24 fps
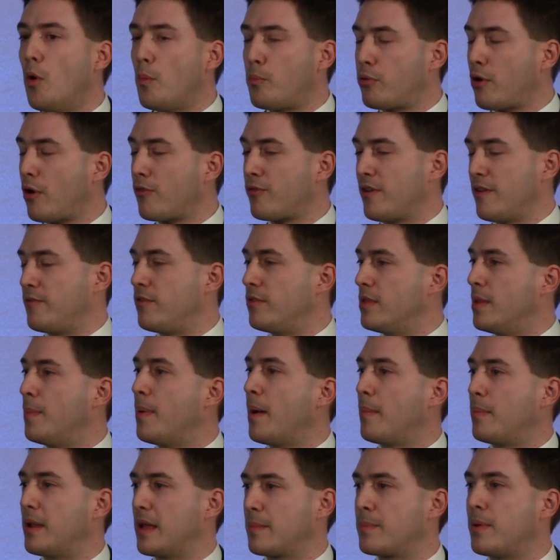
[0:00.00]
profit from the
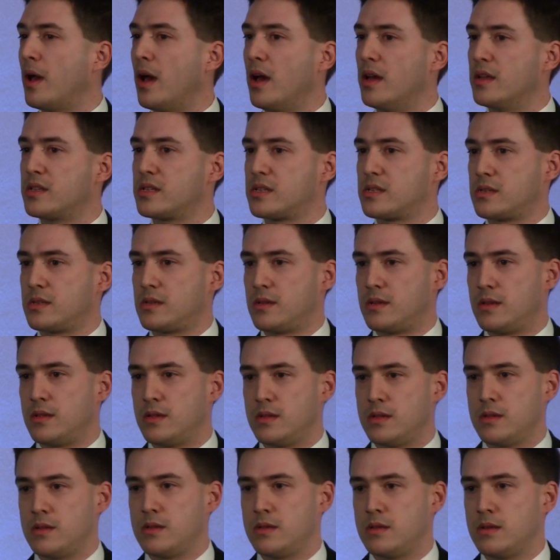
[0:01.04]
public purse.
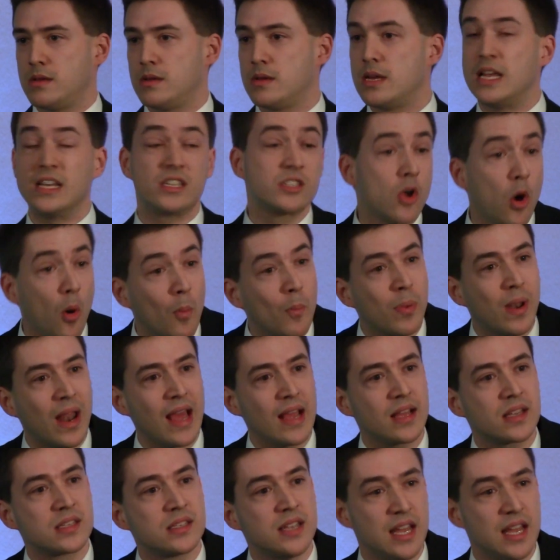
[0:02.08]
It's complex,